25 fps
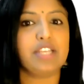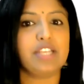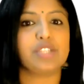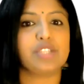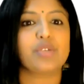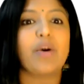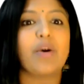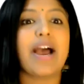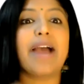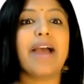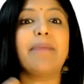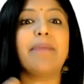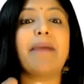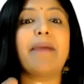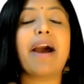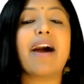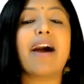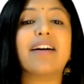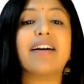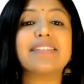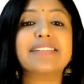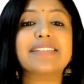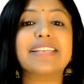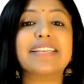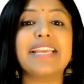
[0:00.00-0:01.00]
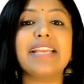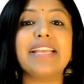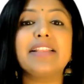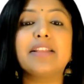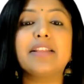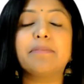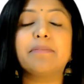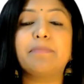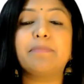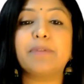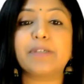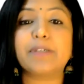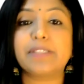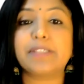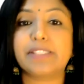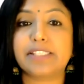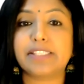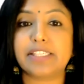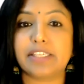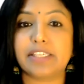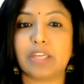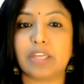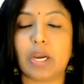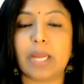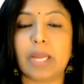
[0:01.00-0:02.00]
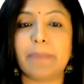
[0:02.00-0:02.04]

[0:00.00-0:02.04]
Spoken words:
So I'm asking the person,